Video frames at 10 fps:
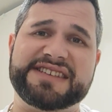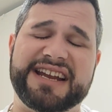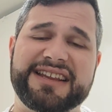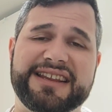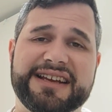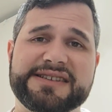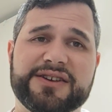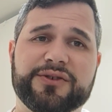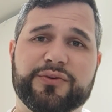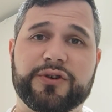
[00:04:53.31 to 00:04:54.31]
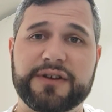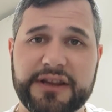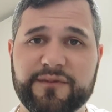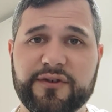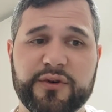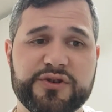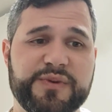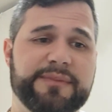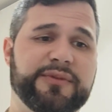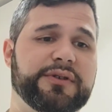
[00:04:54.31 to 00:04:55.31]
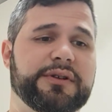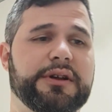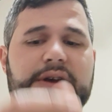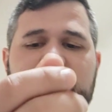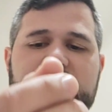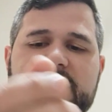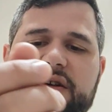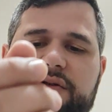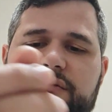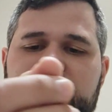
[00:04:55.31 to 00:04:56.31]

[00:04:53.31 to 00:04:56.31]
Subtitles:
and I think it's a good rule of thumb for most people. So